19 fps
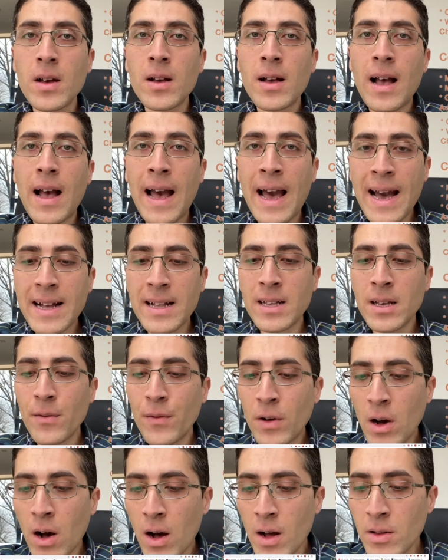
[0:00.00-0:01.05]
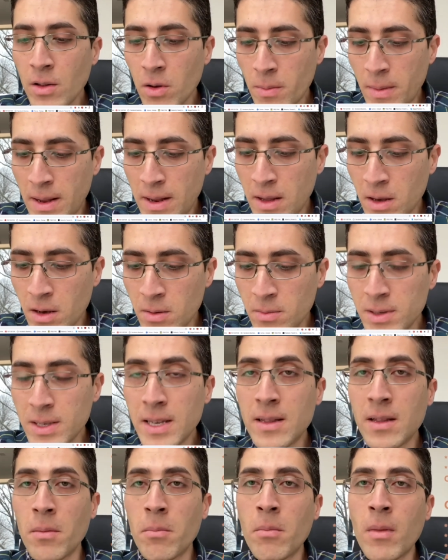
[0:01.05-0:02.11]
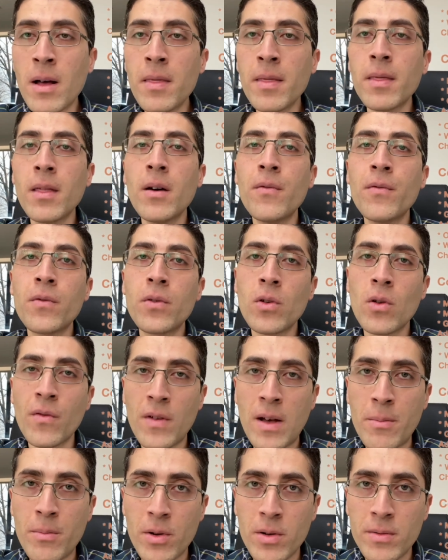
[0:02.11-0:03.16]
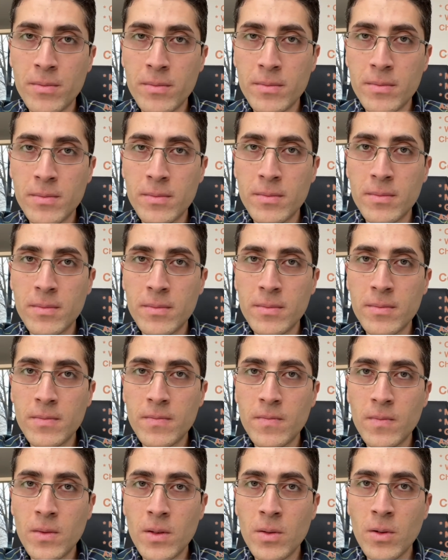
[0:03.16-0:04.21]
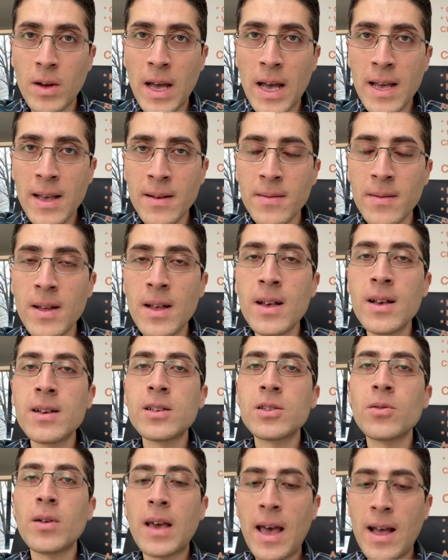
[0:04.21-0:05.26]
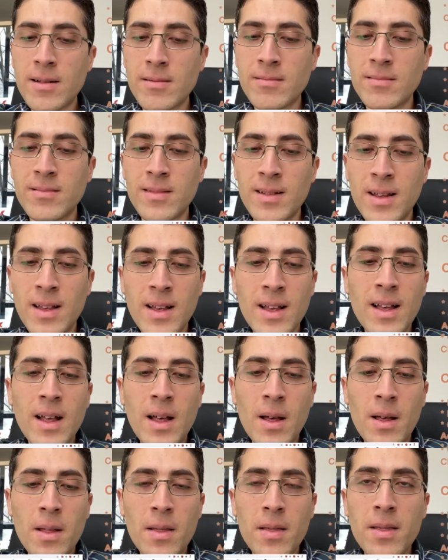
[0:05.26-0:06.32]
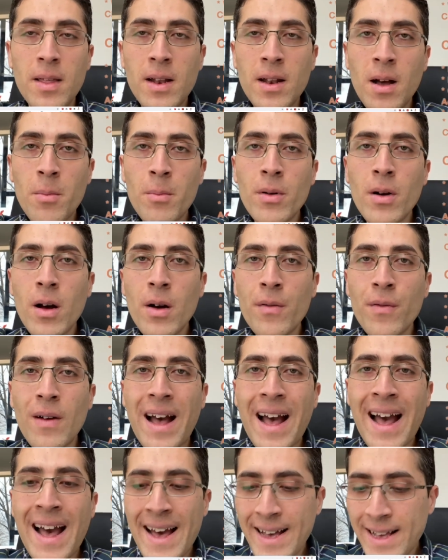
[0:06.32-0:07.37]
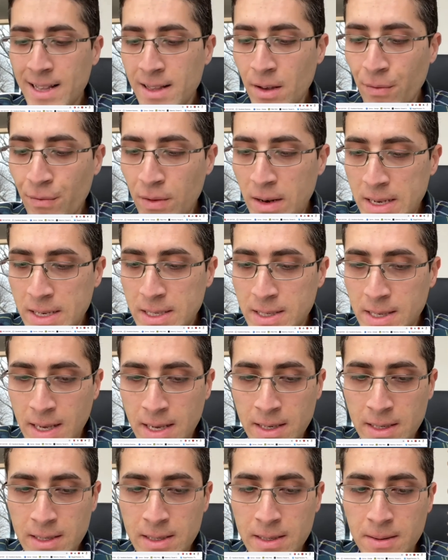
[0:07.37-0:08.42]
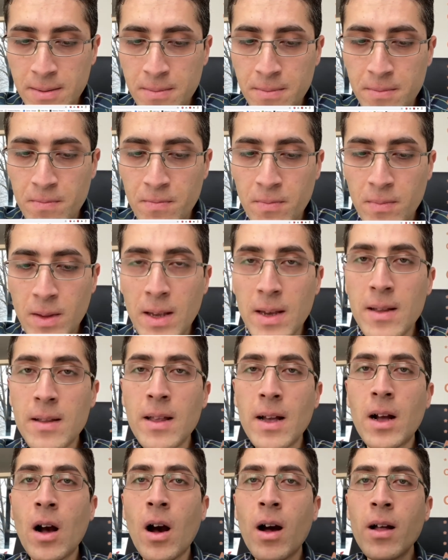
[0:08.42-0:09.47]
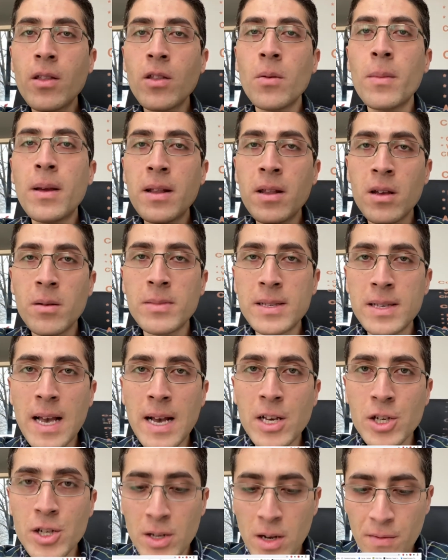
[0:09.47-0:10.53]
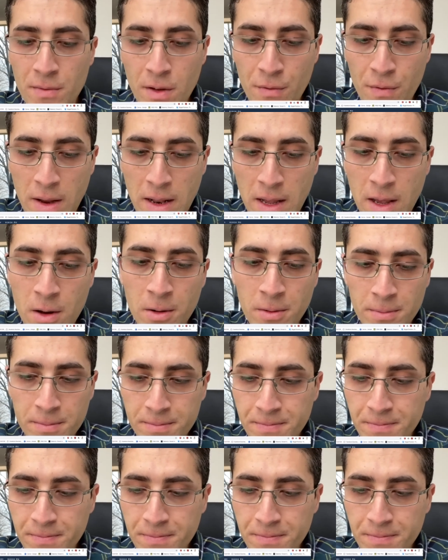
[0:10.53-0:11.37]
active condominiums in the month of November. Okay, so again, the number of active listings in the condominium section of the video